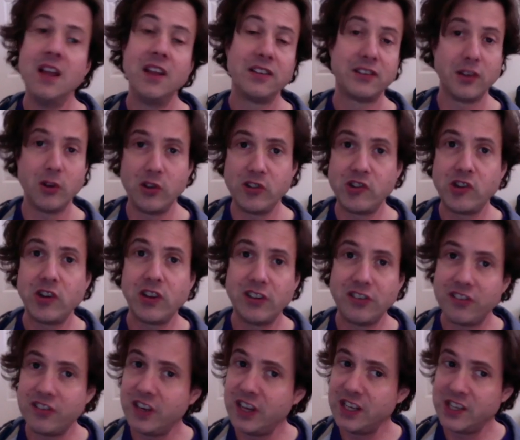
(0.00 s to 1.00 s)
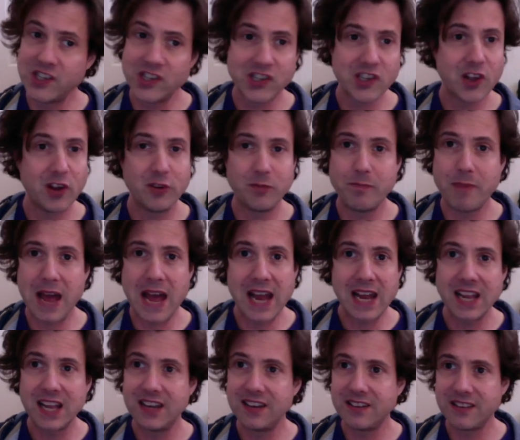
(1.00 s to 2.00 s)
So as you can see, it just goes
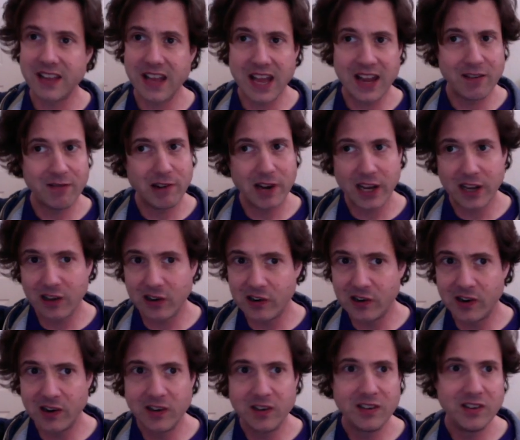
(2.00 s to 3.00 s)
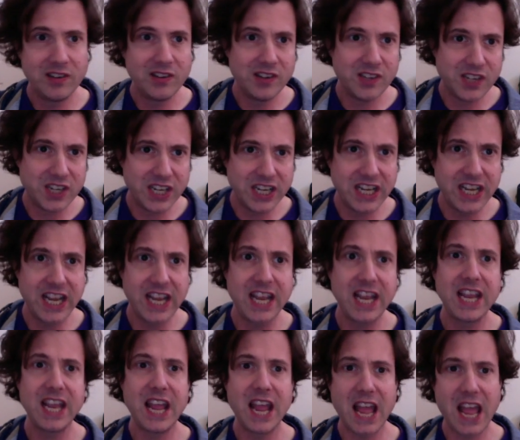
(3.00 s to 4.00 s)
back into that regular
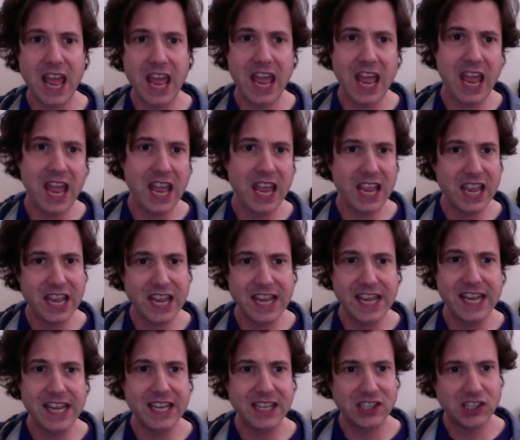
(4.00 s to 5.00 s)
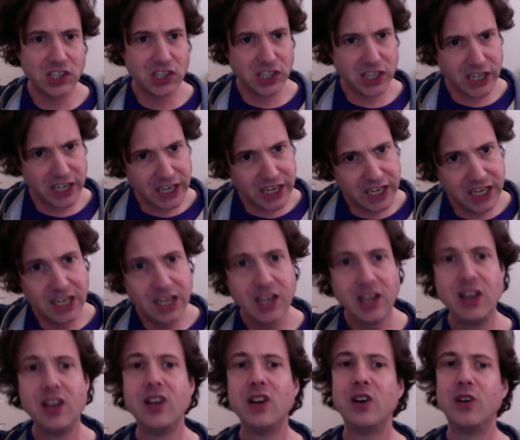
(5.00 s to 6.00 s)
D, A, E, G
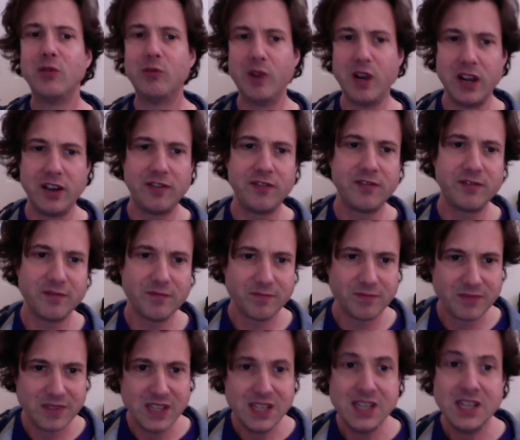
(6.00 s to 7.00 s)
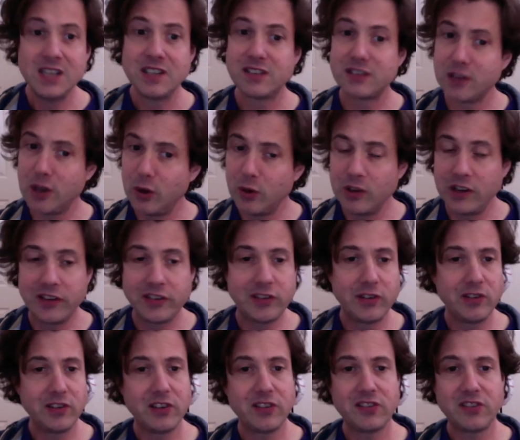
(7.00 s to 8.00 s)
riff. So let's
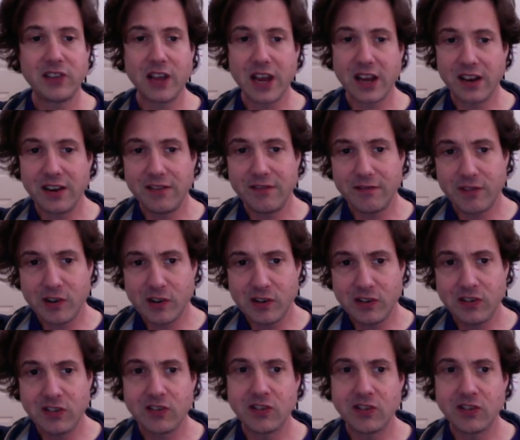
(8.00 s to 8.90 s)
do the second verse